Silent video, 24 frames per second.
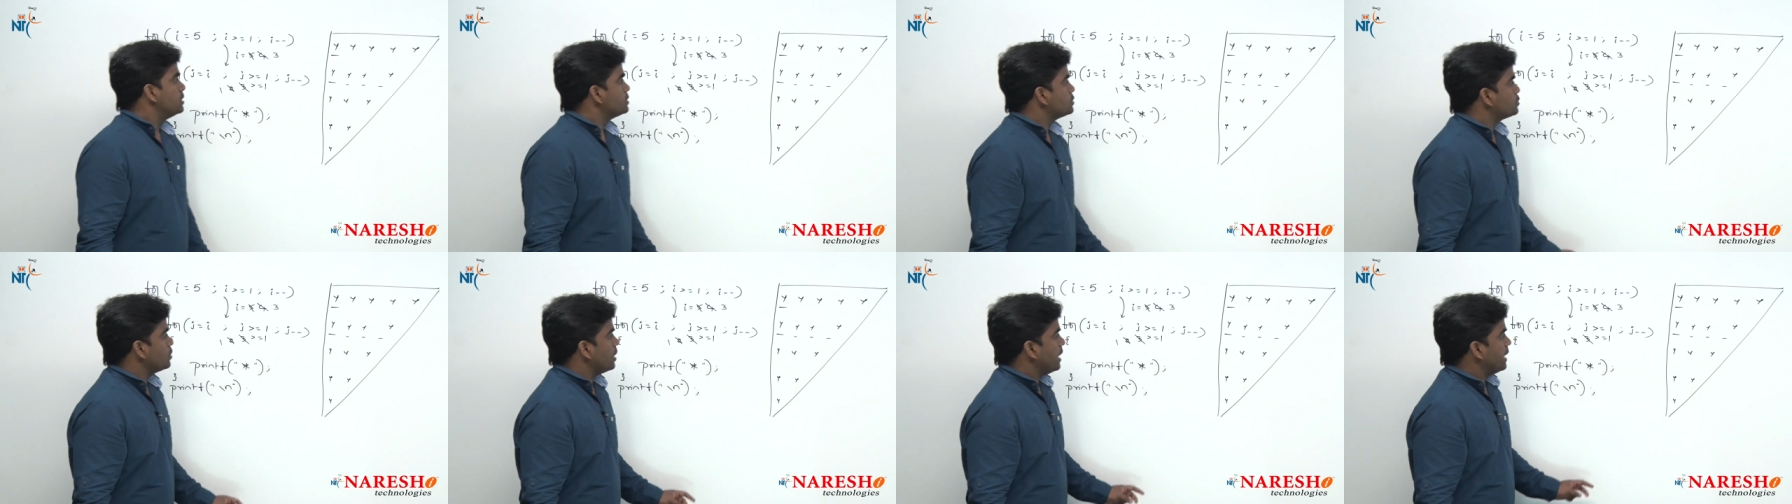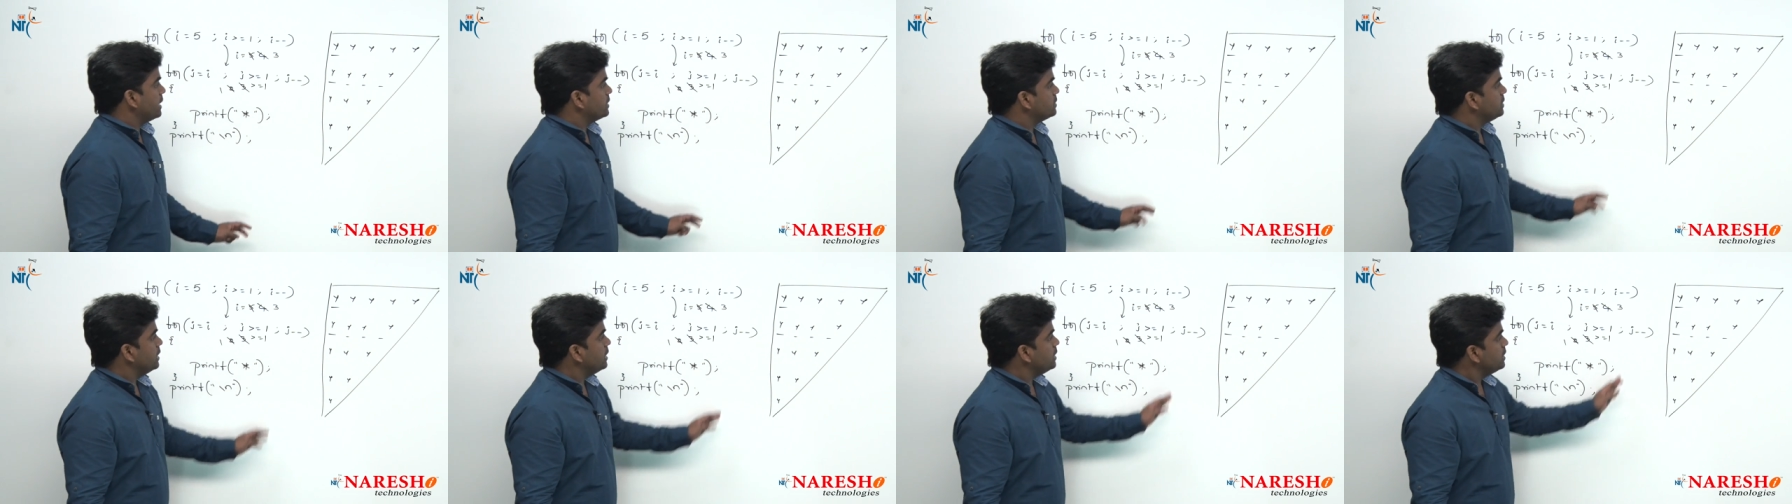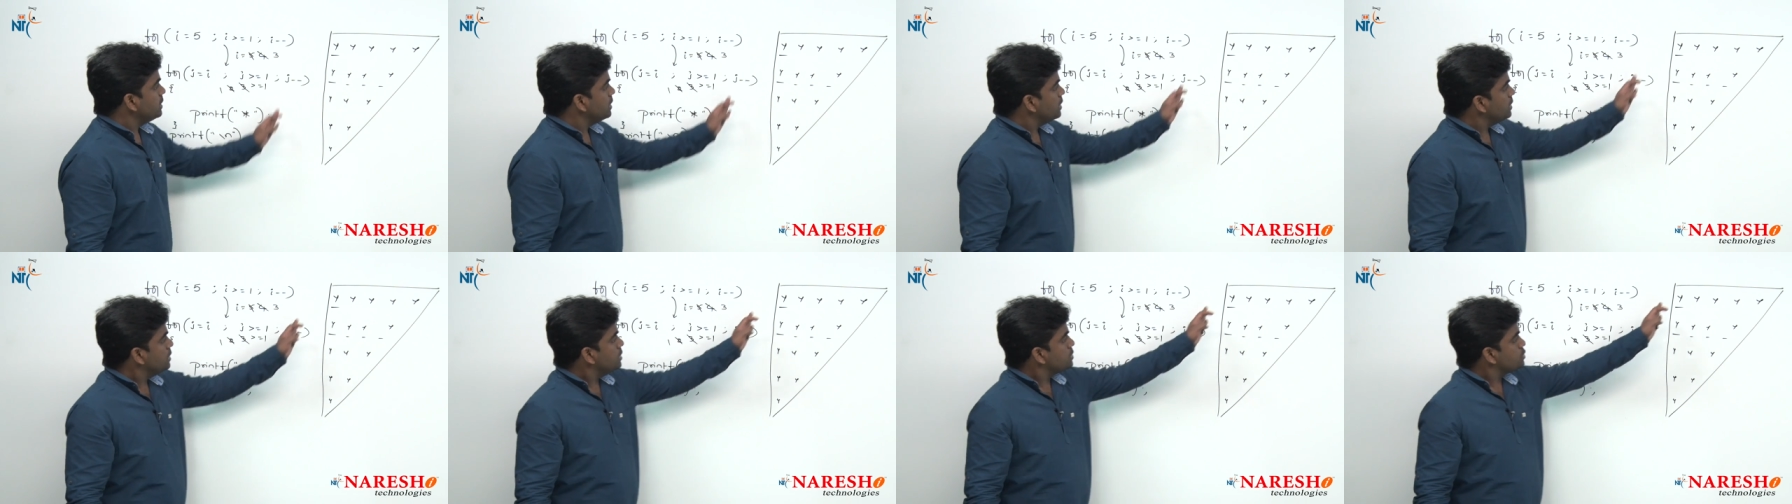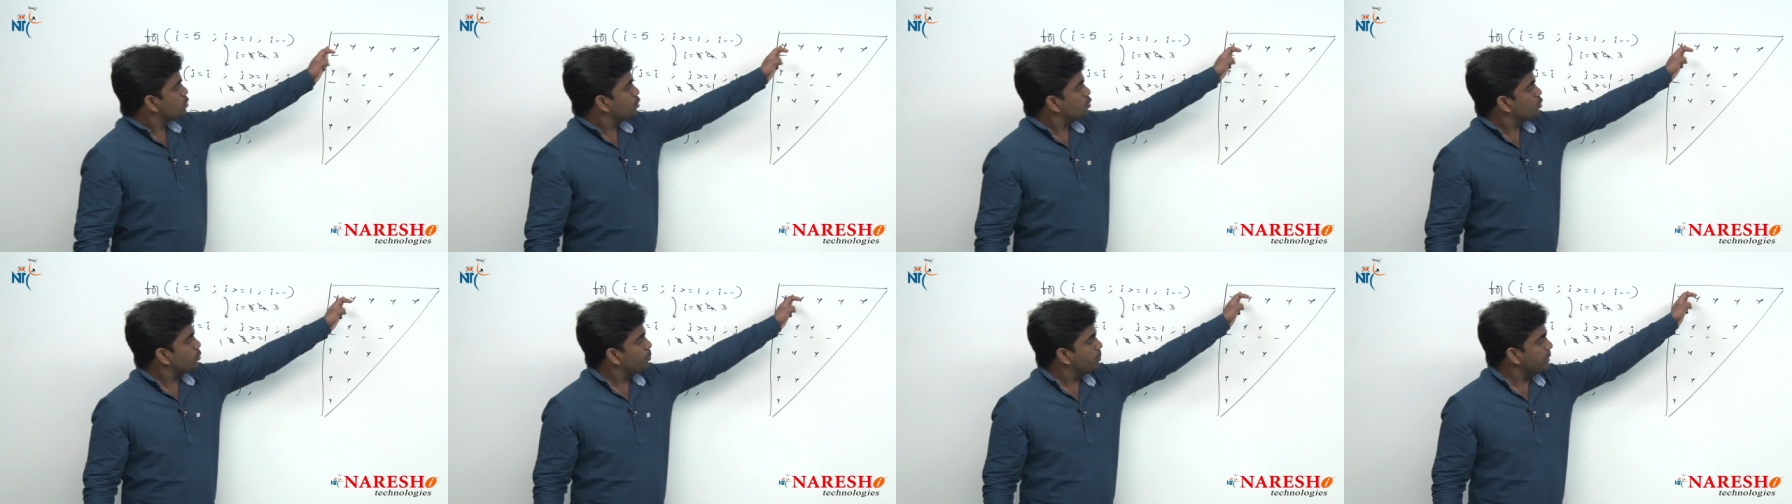So, like that.
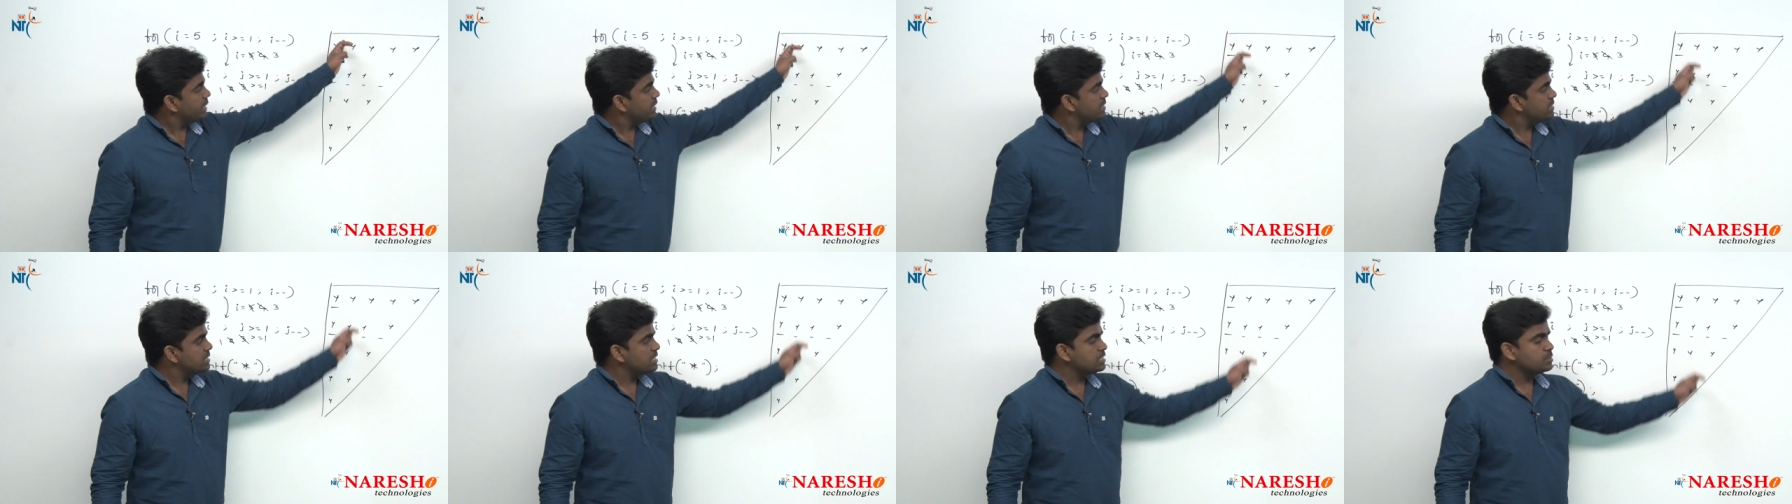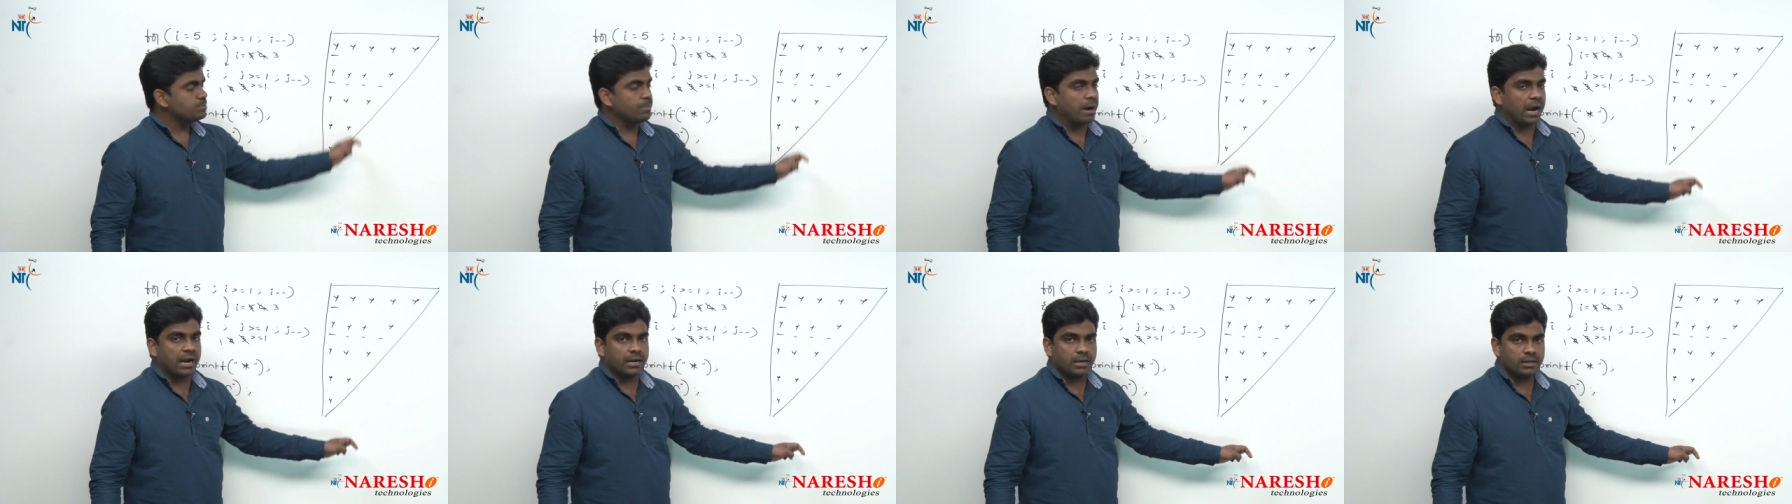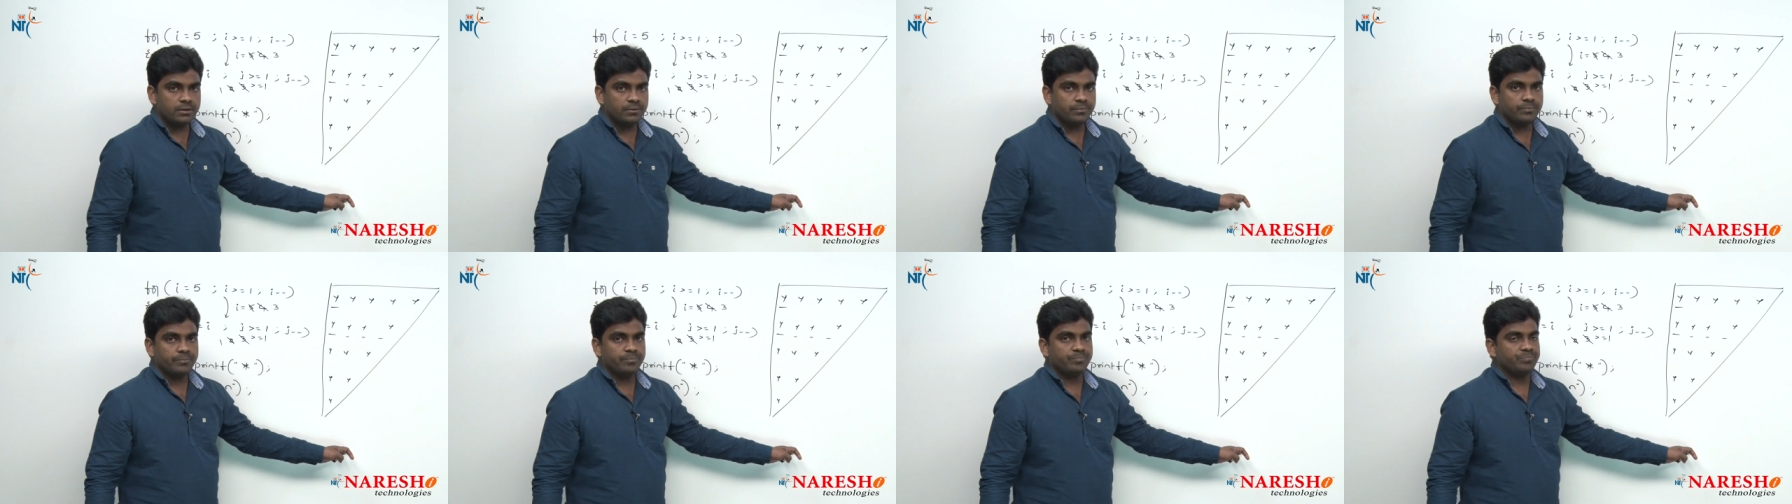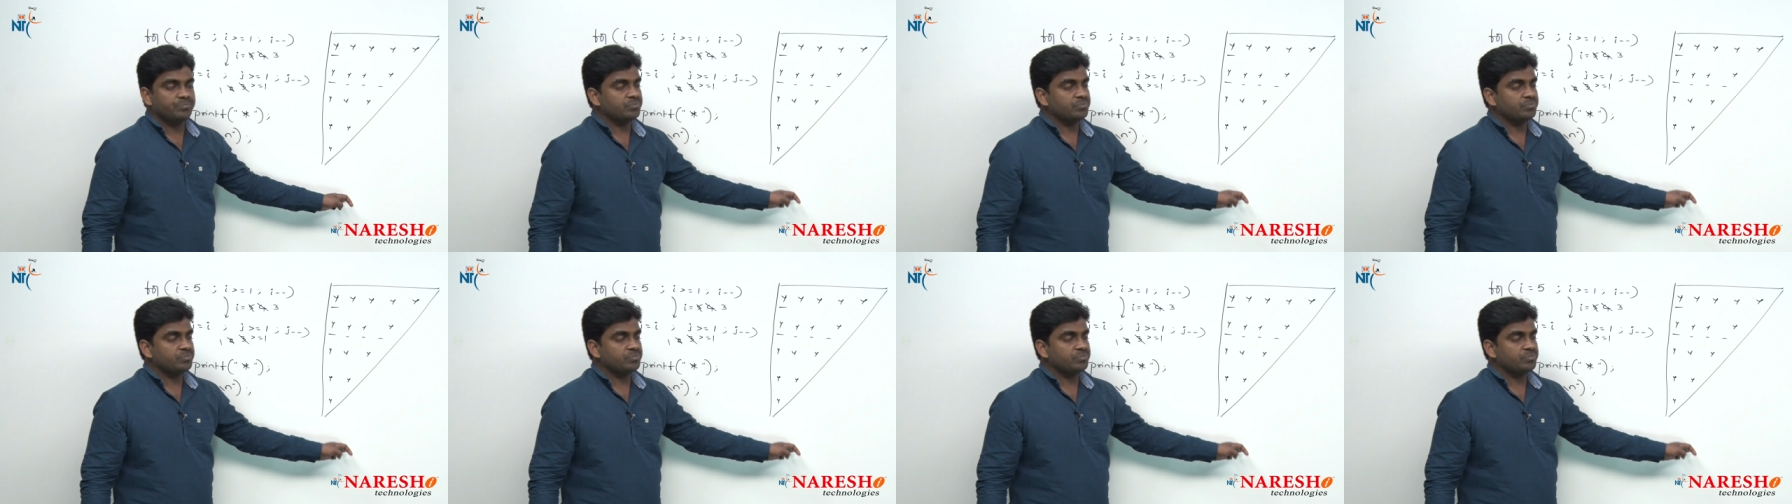So, to print this pattern,